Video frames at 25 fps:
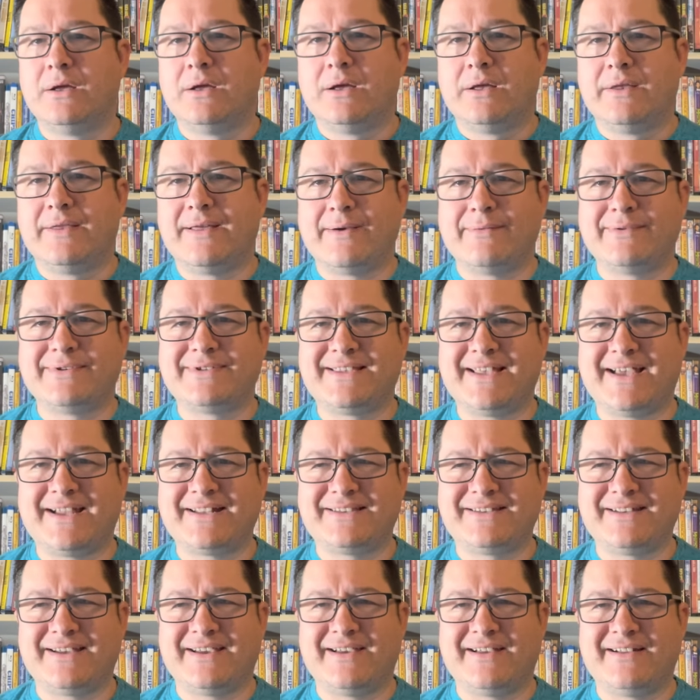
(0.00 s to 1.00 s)
That was
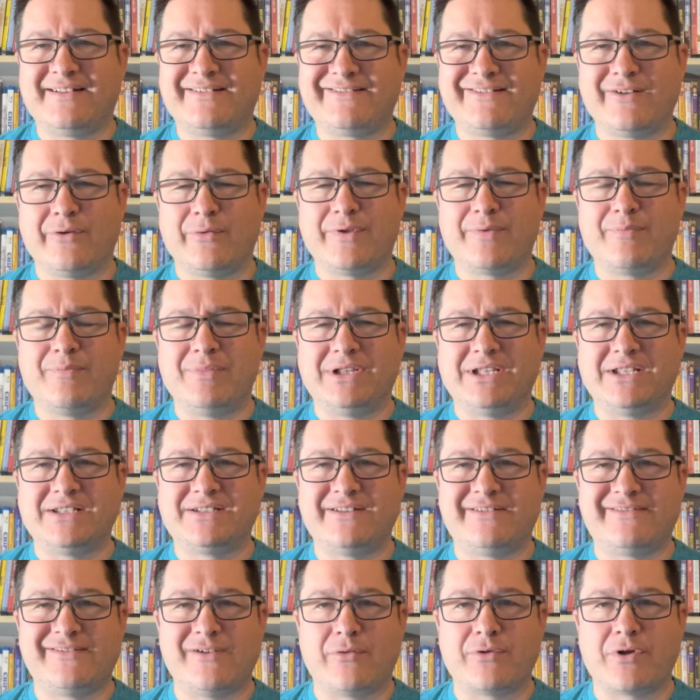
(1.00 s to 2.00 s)
that uh, show with Melissa
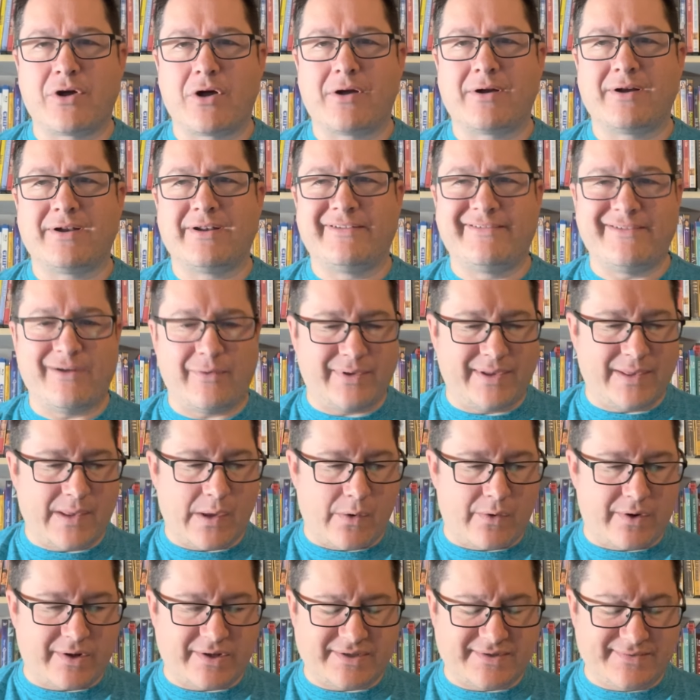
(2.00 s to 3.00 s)
Joan Hart and Joey
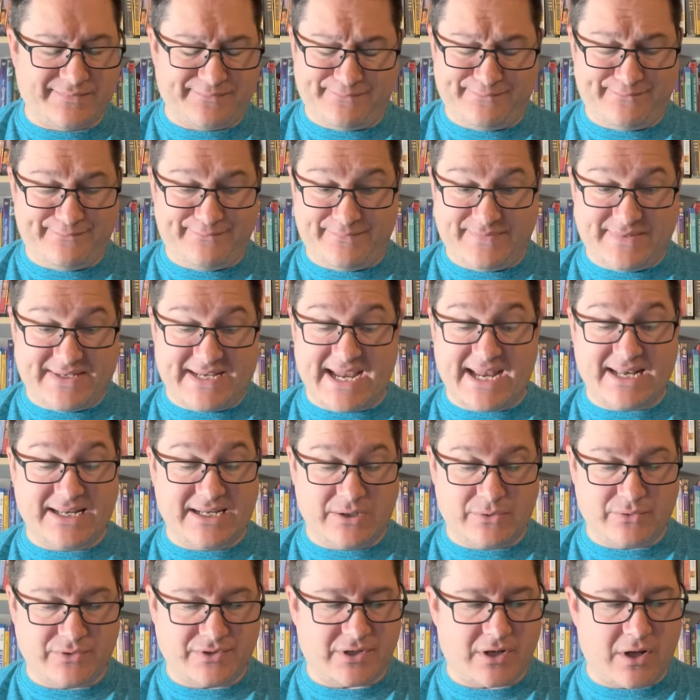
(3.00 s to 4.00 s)
Lawrence 10
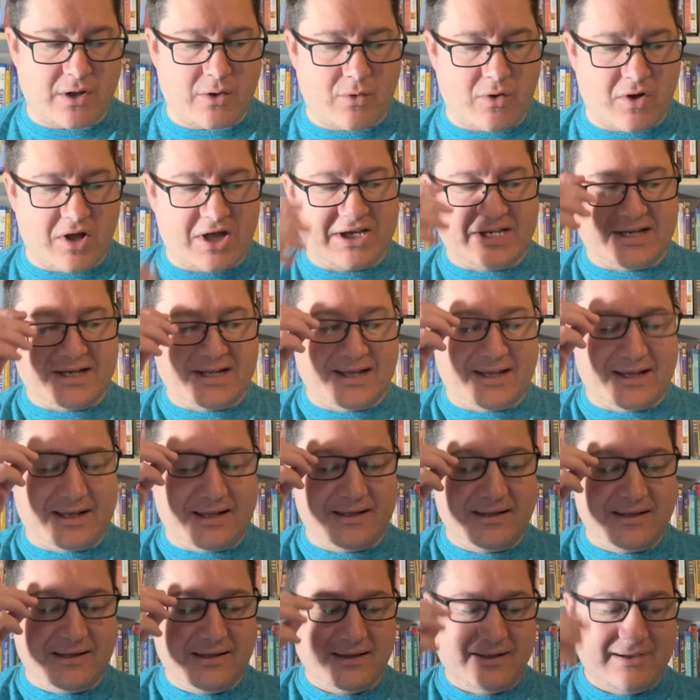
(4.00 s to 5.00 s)
years ago on, uh,
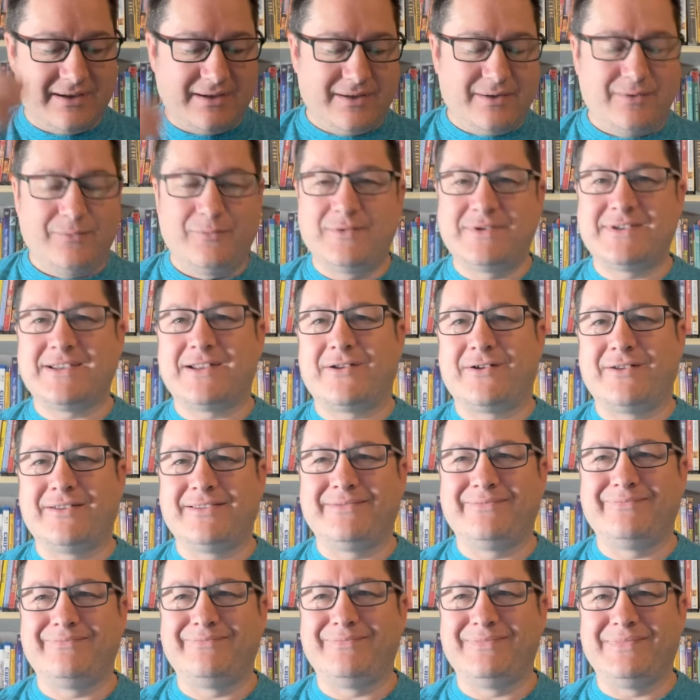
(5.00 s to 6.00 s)
was that
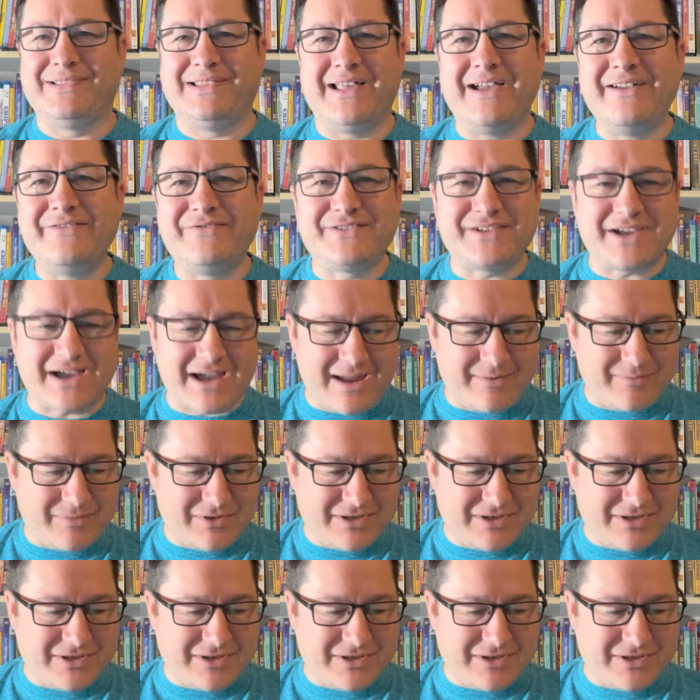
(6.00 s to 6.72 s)
on lifetime or